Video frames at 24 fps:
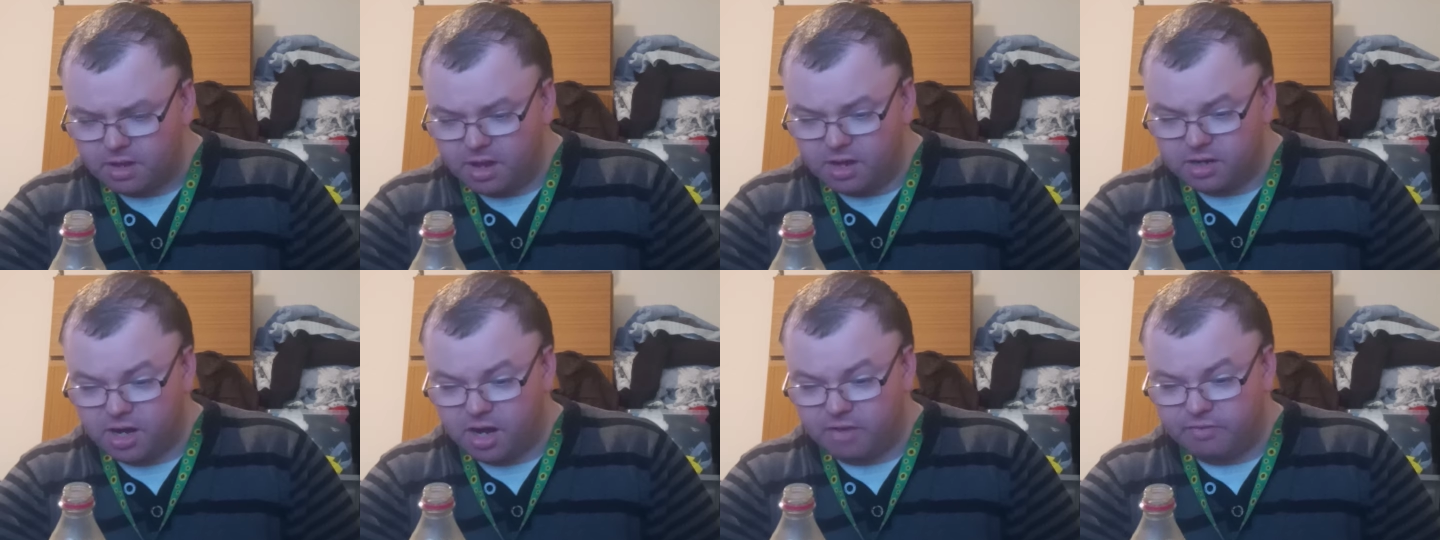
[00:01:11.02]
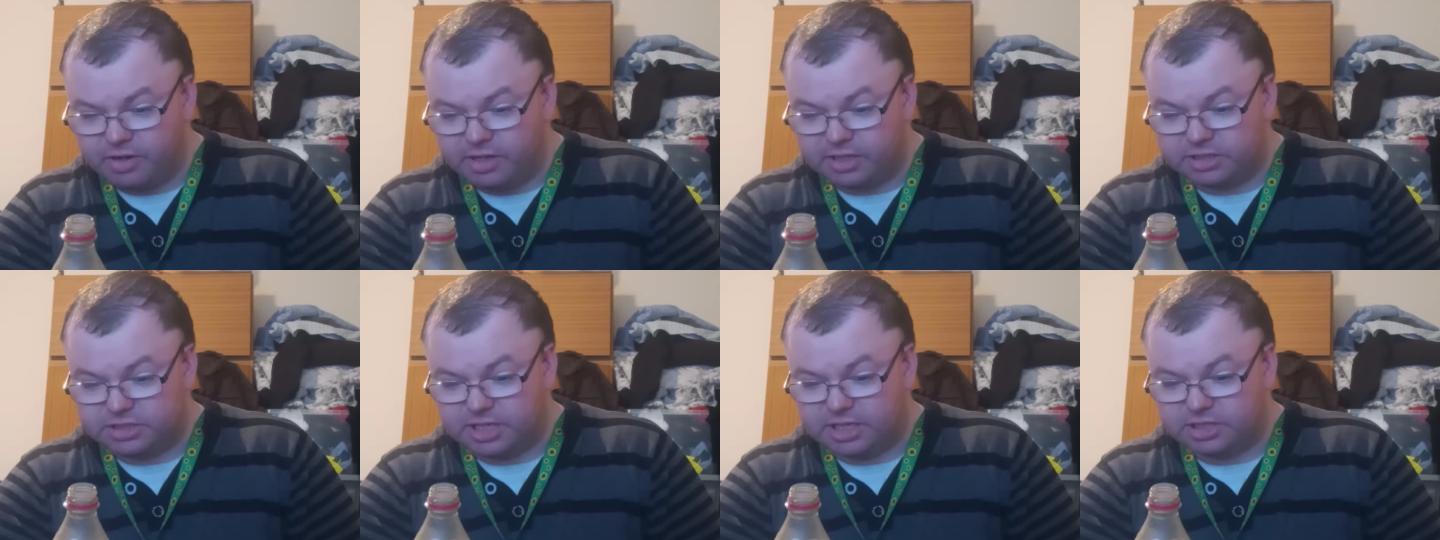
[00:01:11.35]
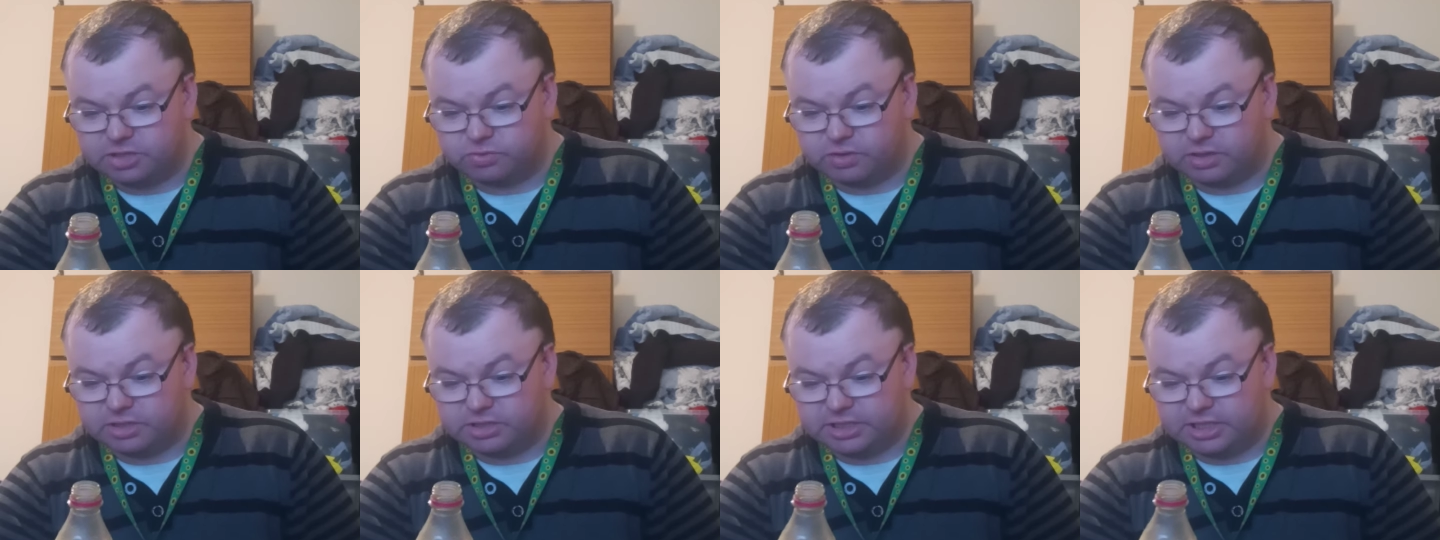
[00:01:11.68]
I can't really
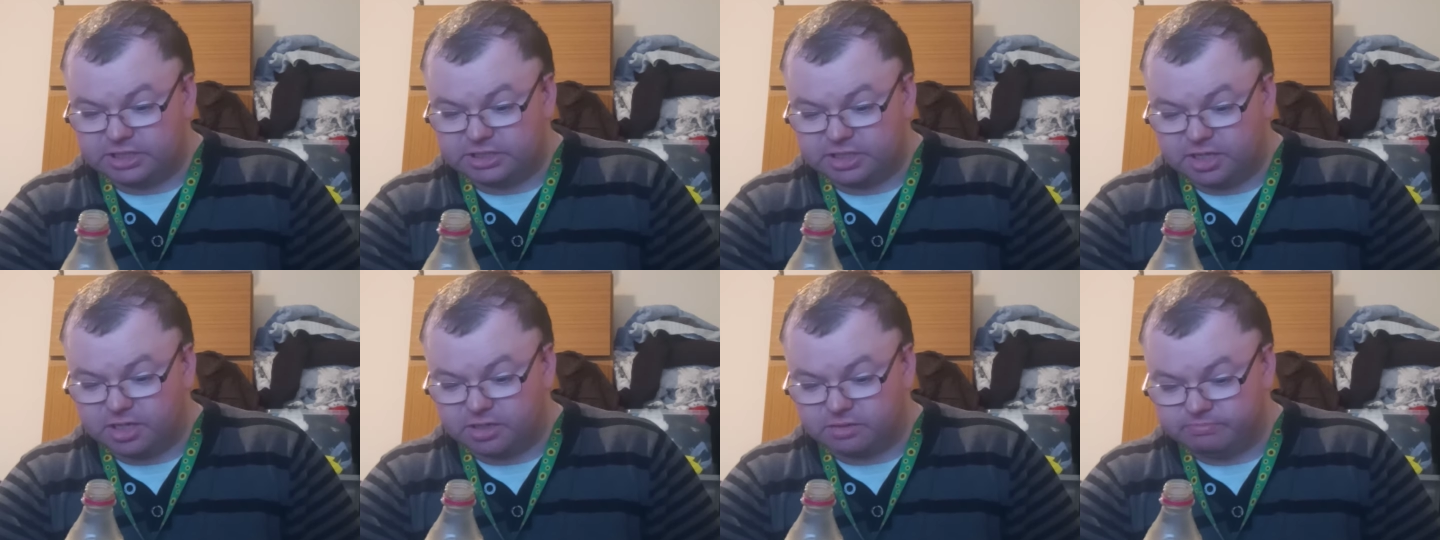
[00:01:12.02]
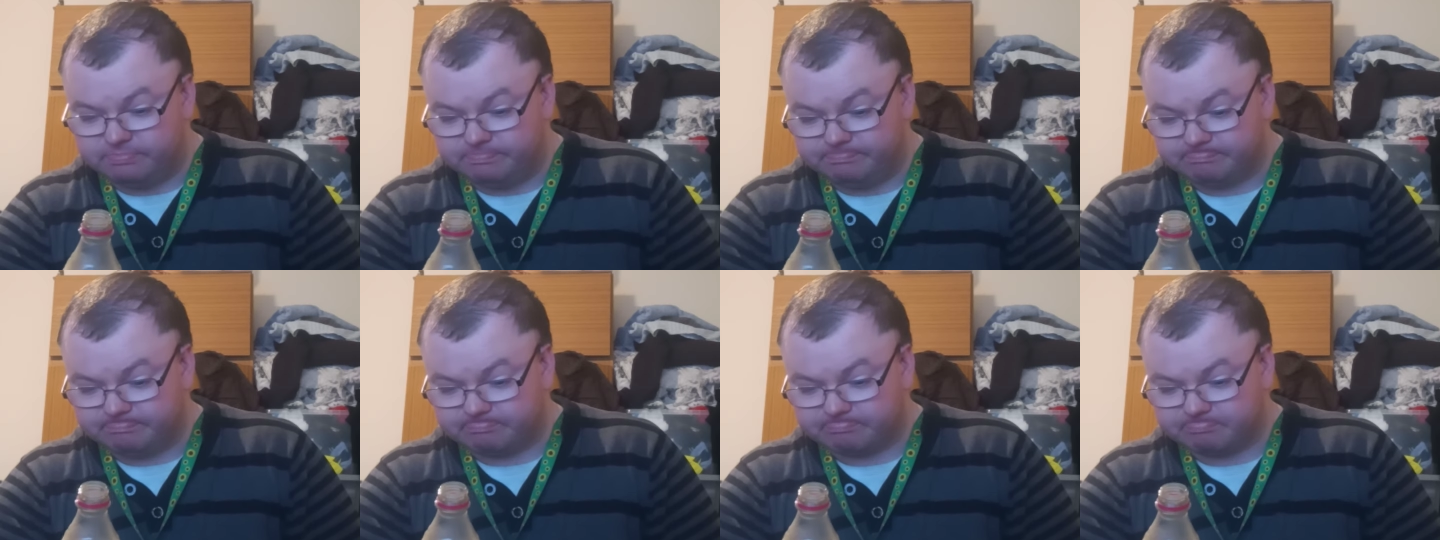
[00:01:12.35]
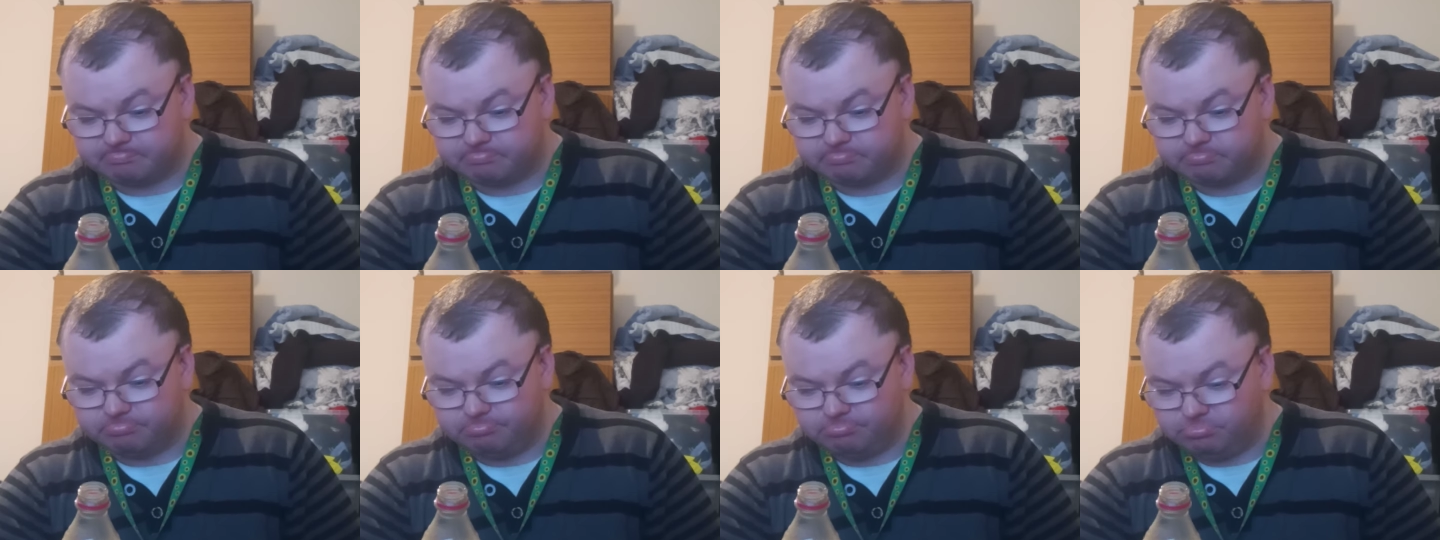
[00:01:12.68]
taste what it tastes like.
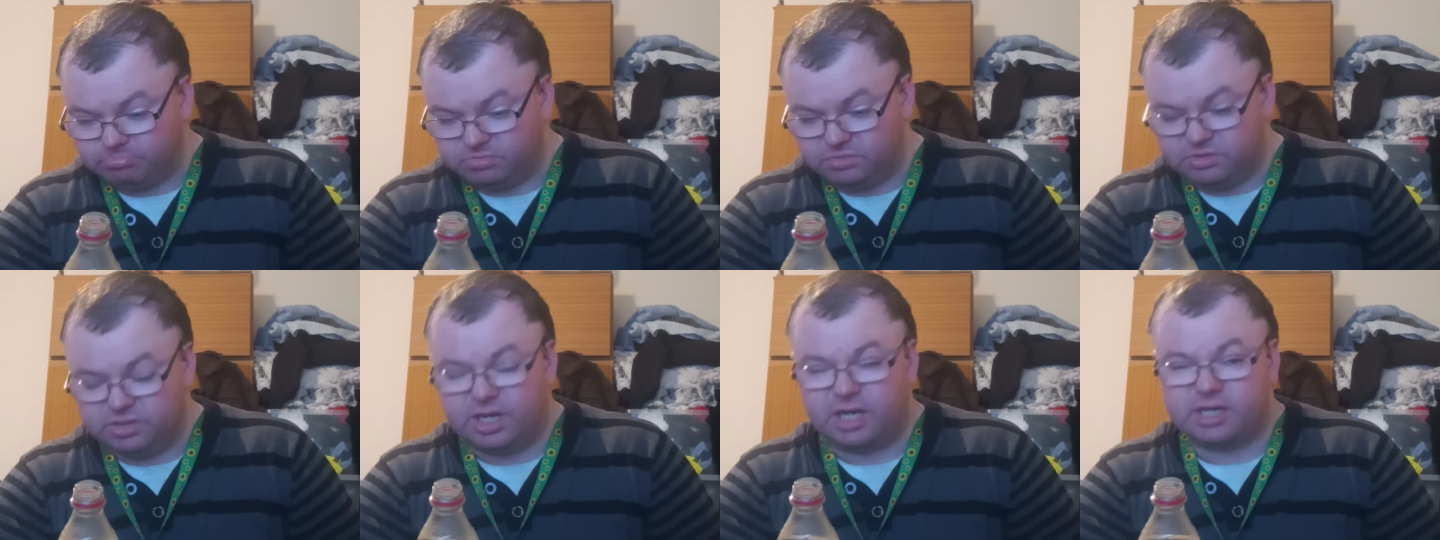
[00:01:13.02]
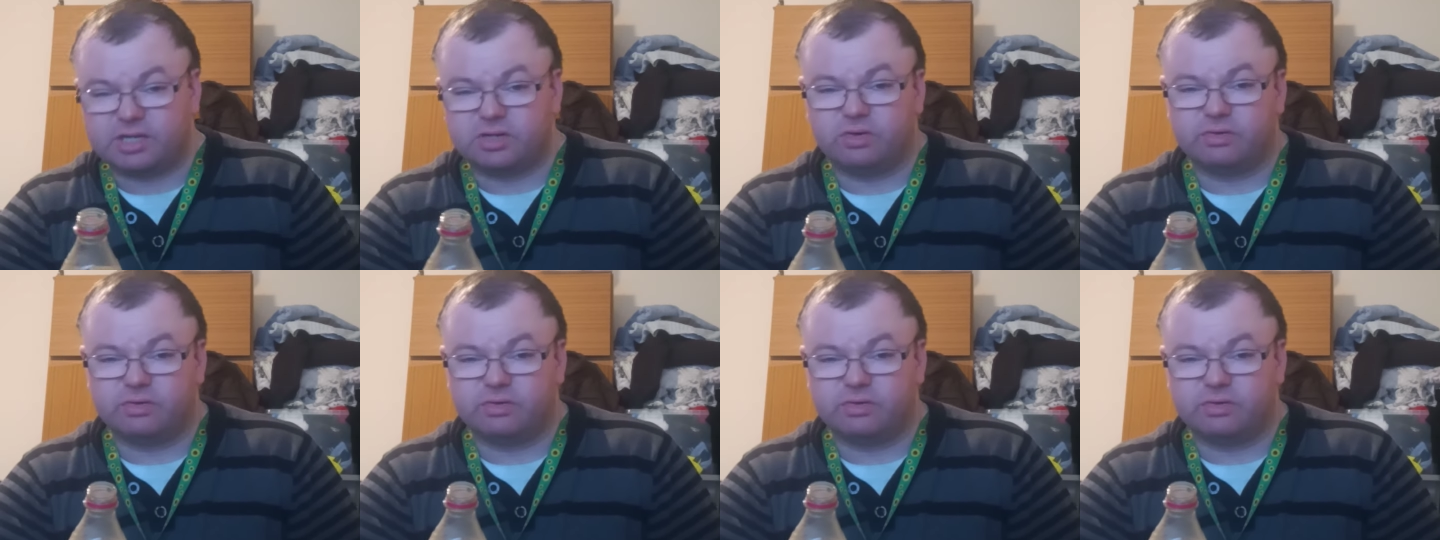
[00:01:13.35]
Like